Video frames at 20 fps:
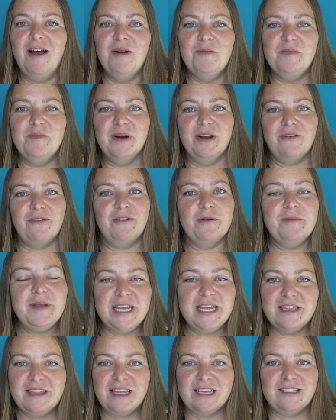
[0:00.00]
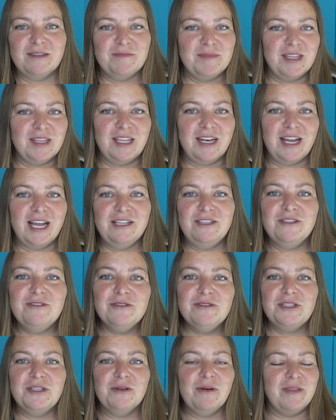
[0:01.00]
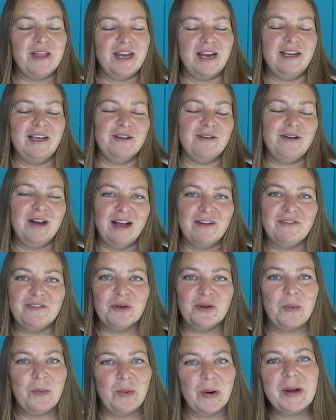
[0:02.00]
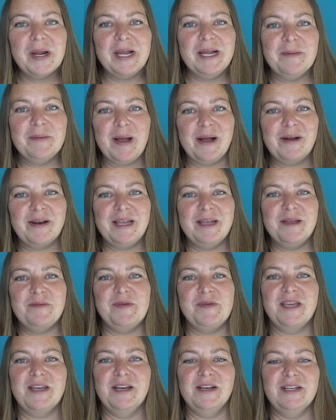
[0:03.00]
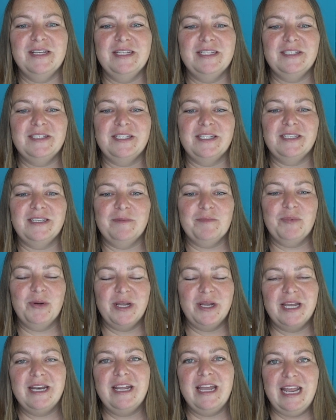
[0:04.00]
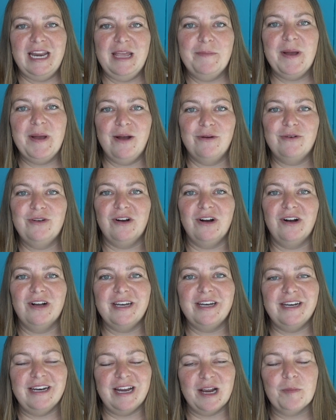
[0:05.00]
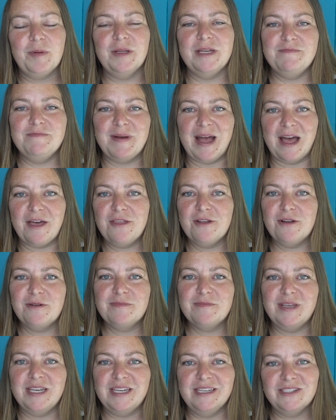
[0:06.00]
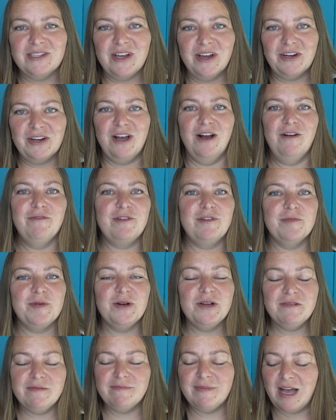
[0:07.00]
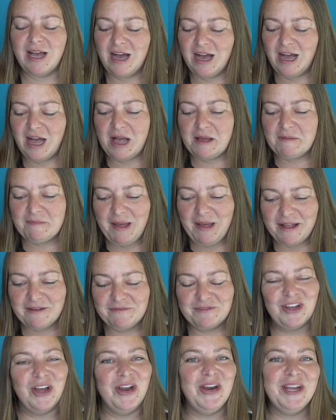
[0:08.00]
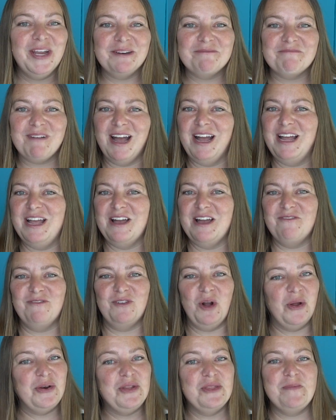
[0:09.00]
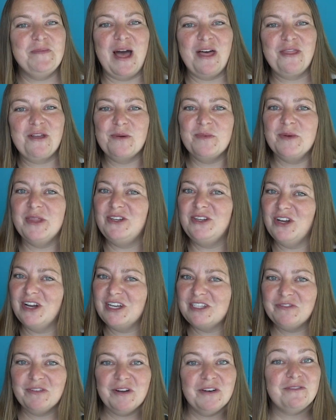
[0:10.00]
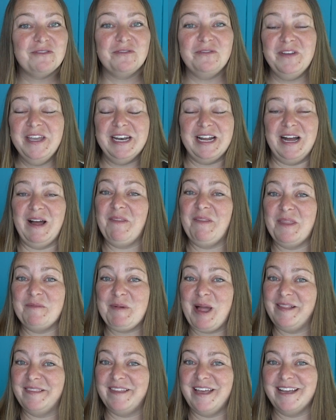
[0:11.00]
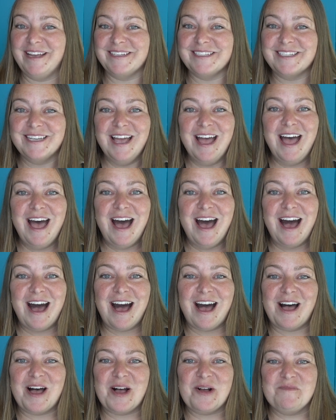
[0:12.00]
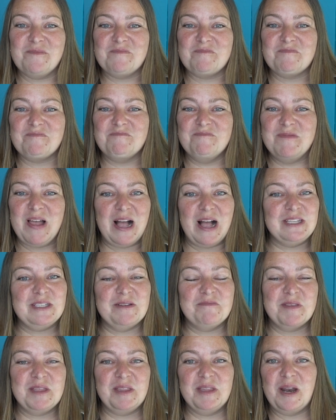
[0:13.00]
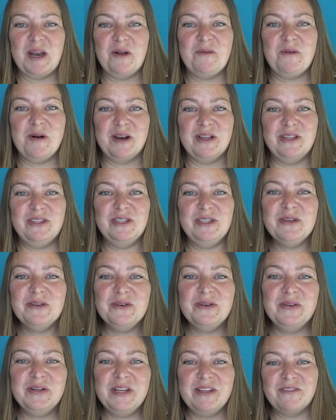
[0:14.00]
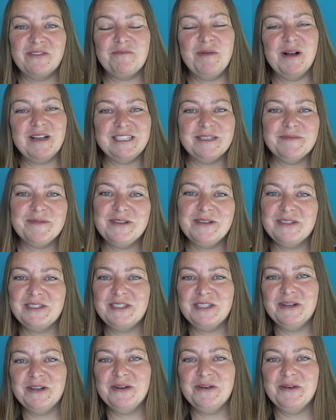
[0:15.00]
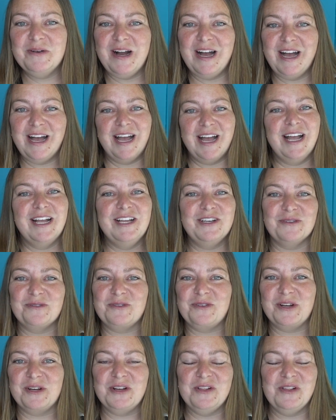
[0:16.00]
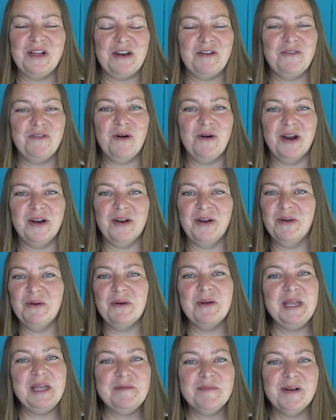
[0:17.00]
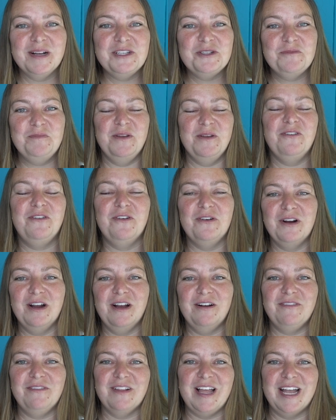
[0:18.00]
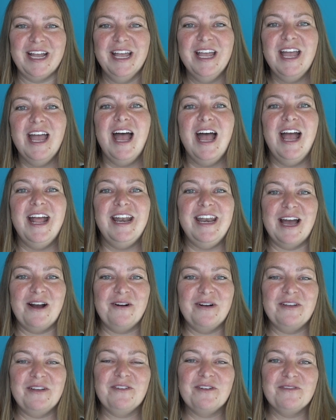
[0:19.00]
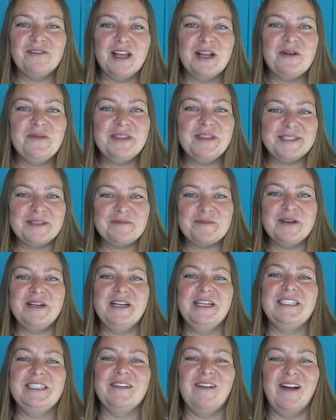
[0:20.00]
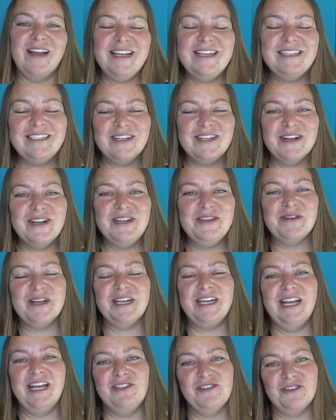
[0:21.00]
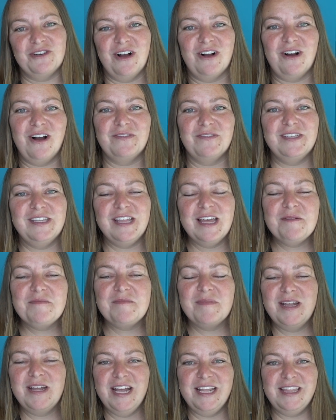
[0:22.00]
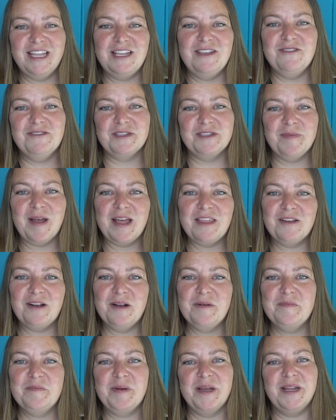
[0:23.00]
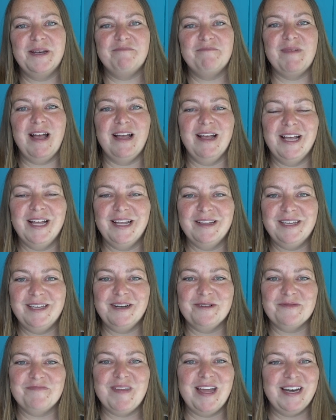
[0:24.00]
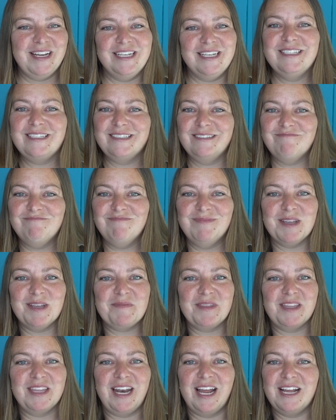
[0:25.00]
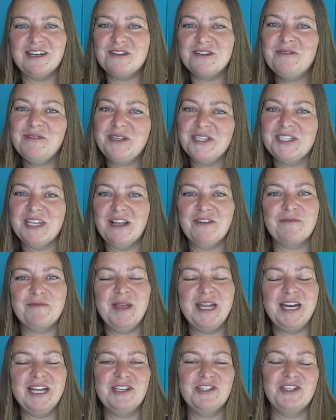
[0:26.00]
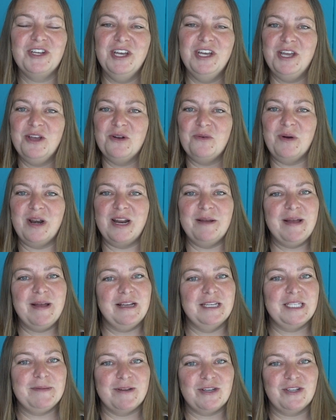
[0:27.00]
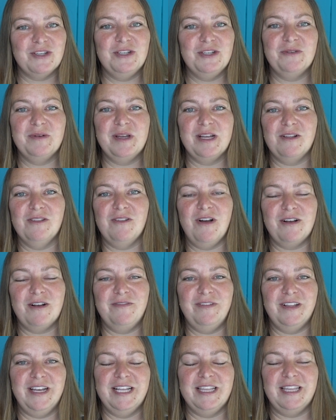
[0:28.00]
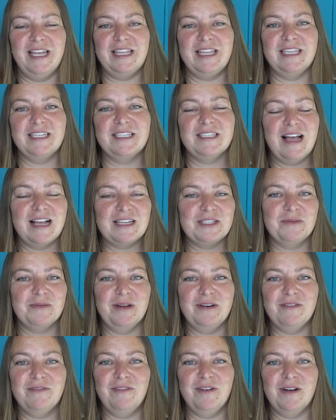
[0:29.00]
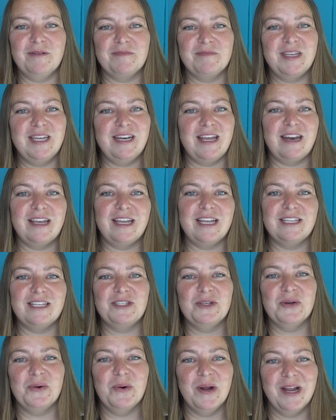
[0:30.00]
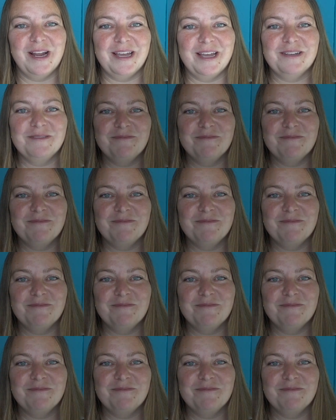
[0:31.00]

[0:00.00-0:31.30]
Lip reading: But for me, that's something that I do so that I don't have to worry about it, because putting an 80-pound dog in an airplane bathroom is uncomfortable. I have done it. I have gone to the bathroom with a dog's front feet on my legs. Not something that I want to do if possible, so I don't drink a lot of water or eat much before a flight. Now, if you're flying with someone, it's a lot easier. You can hand your dog off to them and then use the bathroom, but that is something that I do to self-manage when I'm especially doing a long flight like this last one from Connecticut to Oregon.